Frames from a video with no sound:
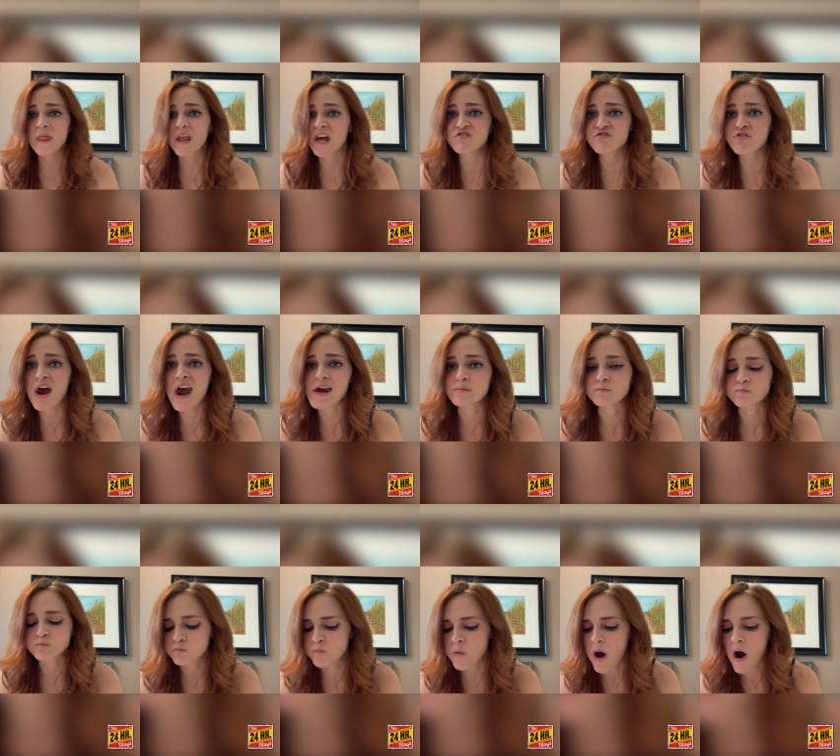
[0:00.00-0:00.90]
That's right.
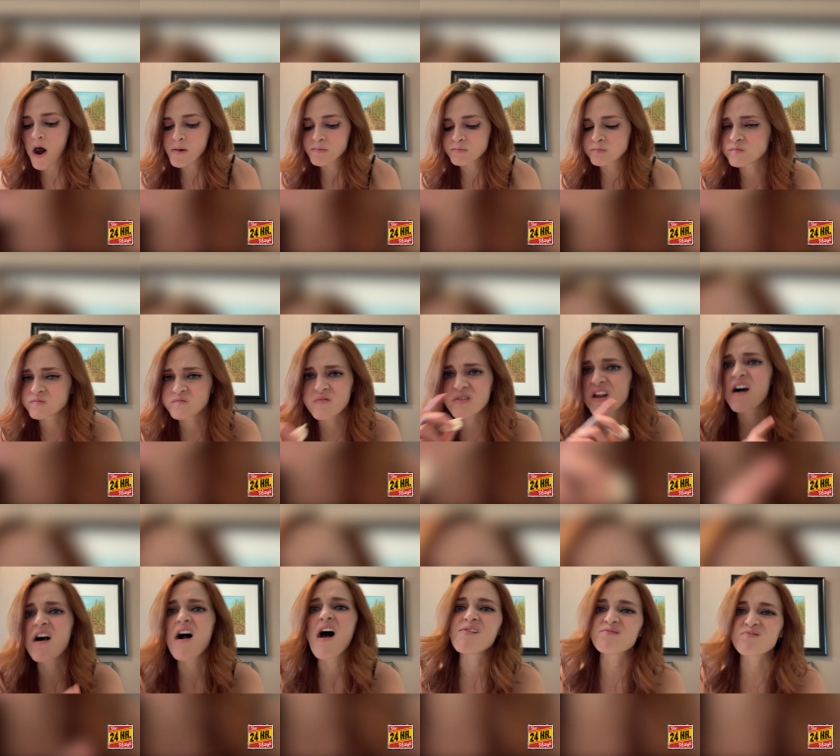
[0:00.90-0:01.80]

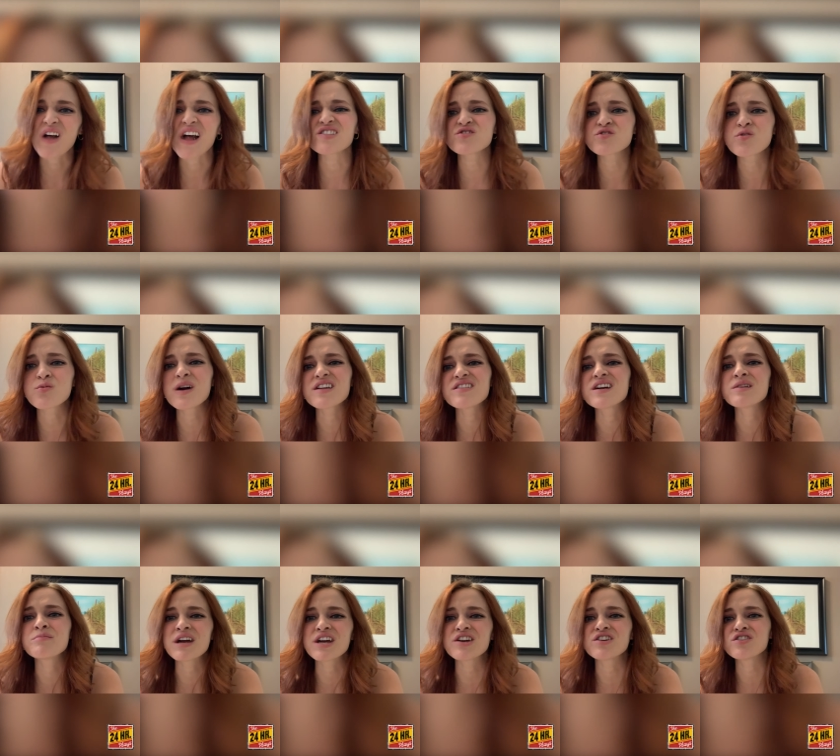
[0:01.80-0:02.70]
That's the way they
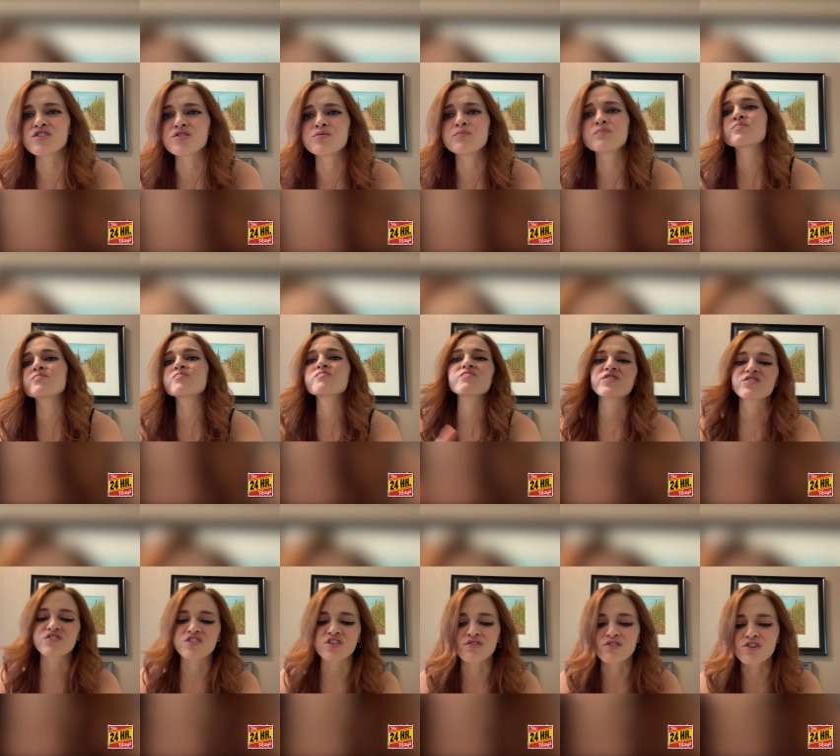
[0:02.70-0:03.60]
make you
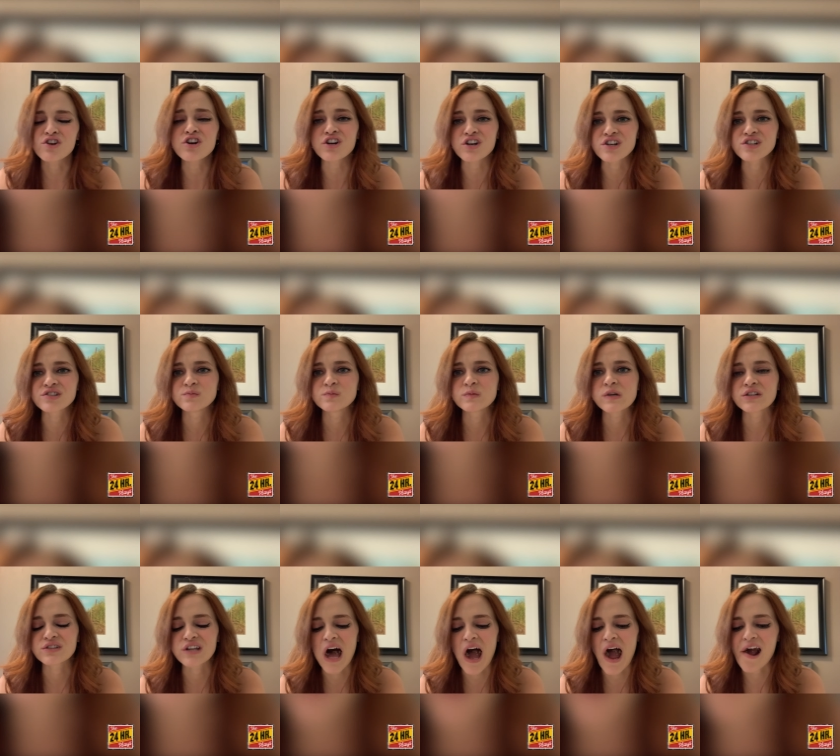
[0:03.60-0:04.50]
to look
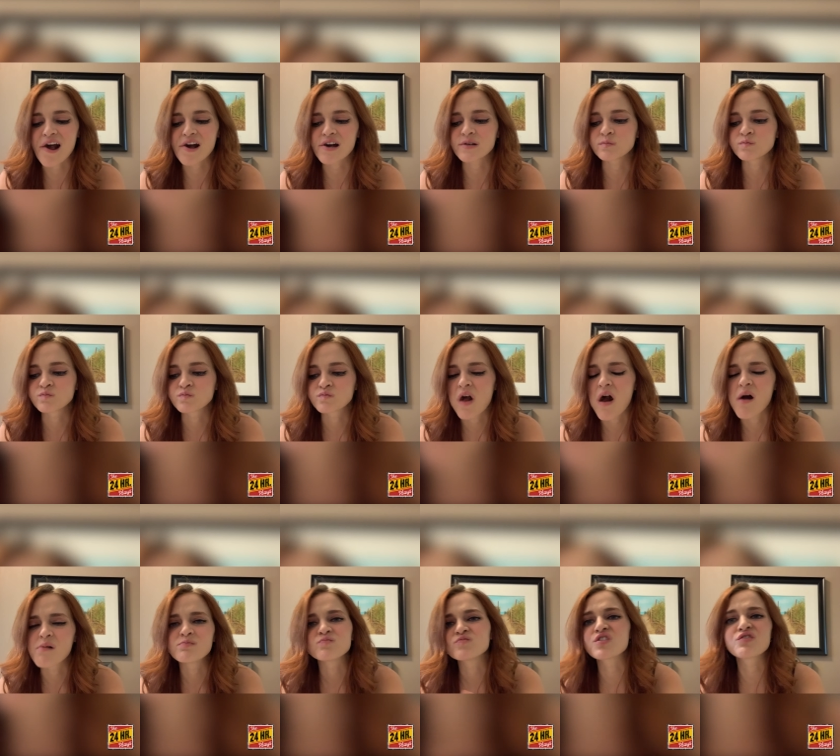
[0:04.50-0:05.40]
like
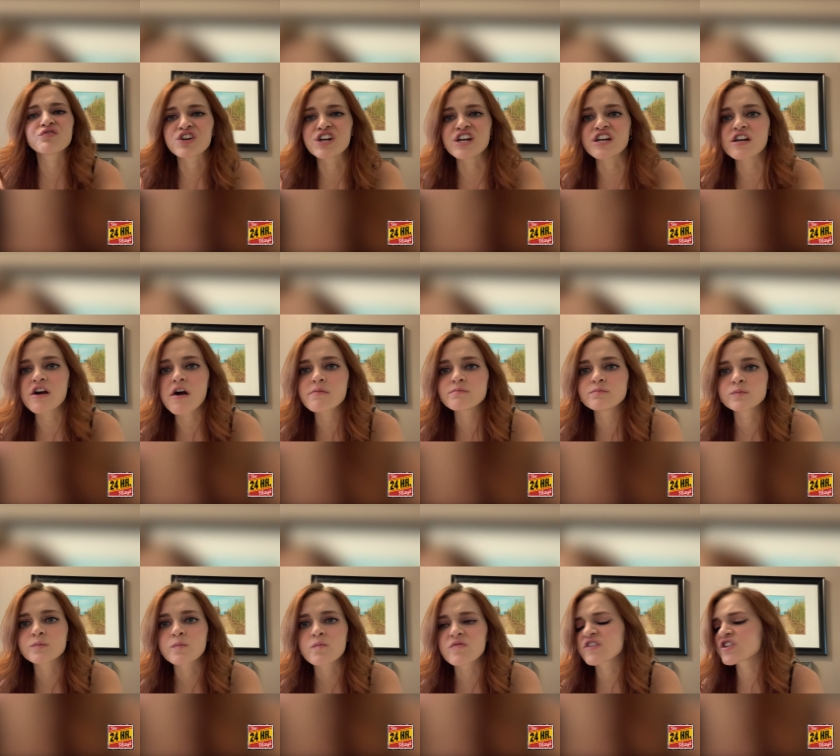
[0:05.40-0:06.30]
the freak
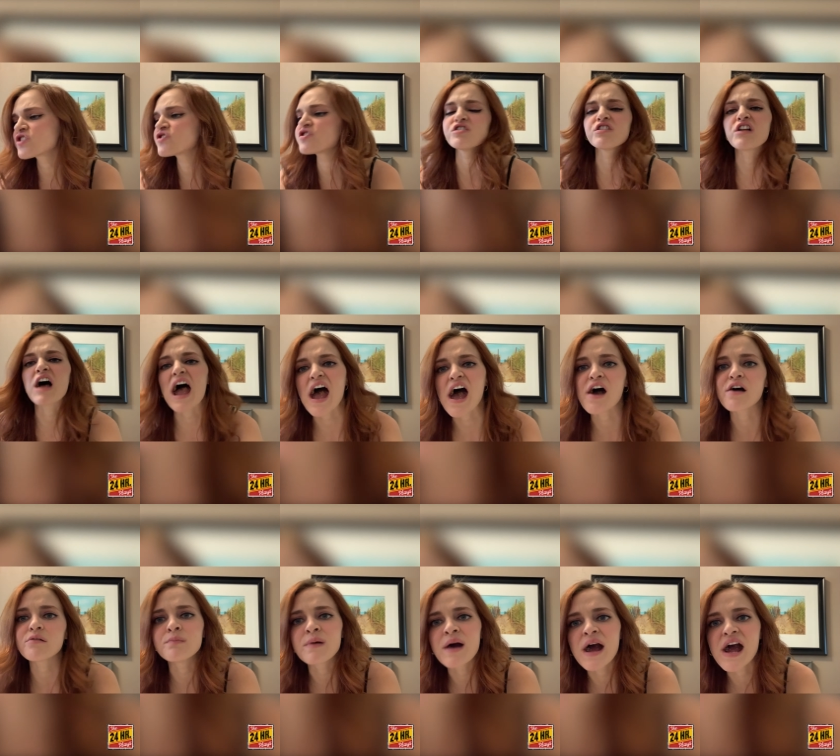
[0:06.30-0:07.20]
with a
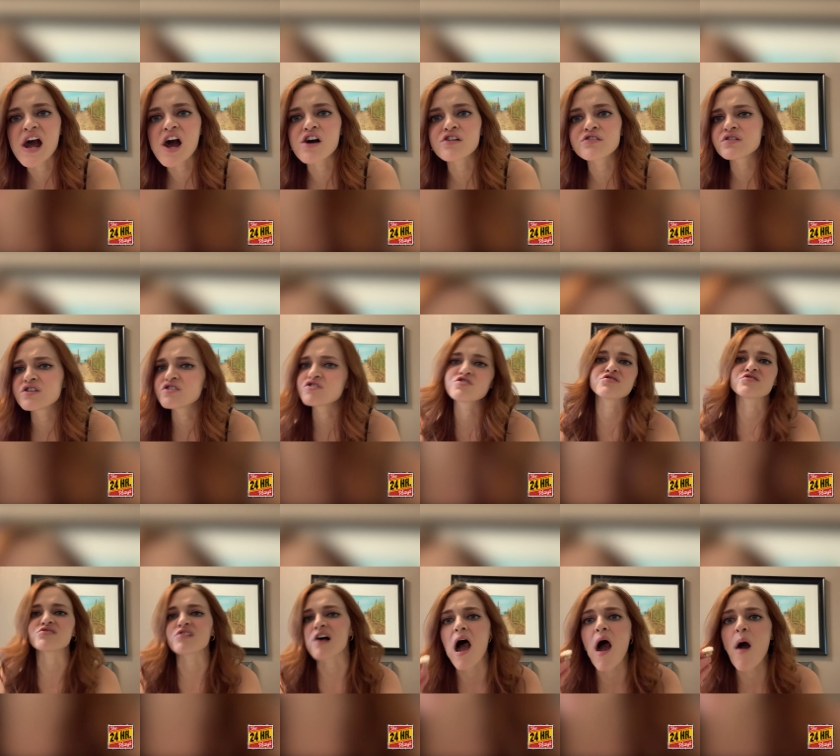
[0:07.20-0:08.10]
loud mouth,
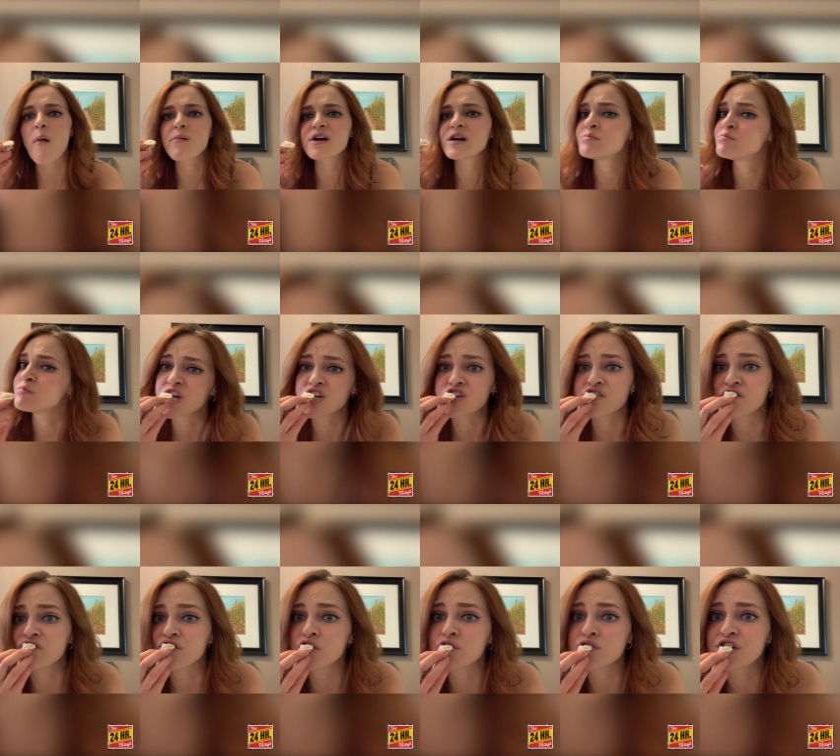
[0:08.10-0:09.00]
slobbering,
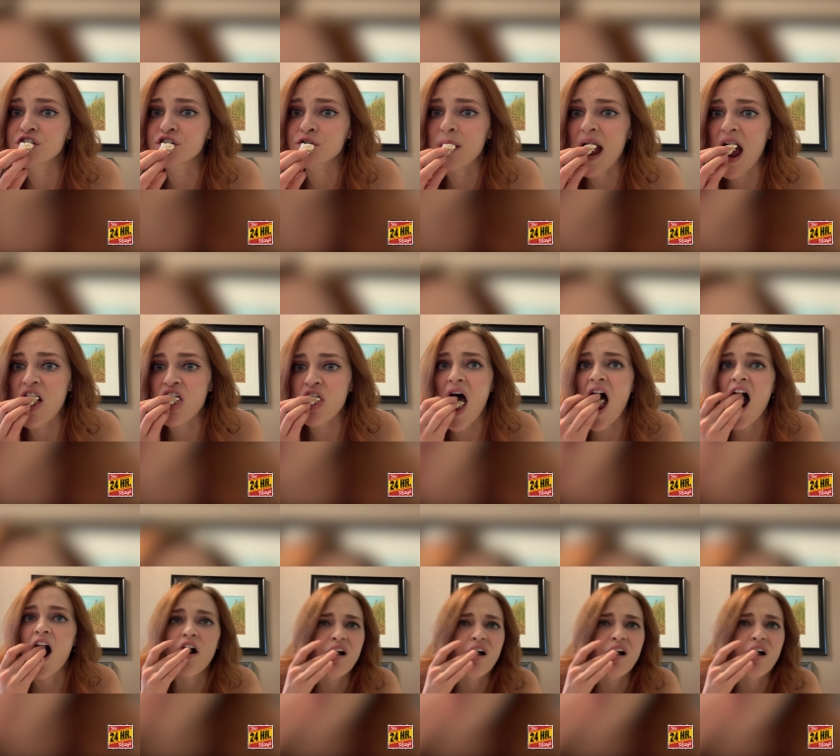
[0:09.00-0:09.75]
mushing food in your mouth.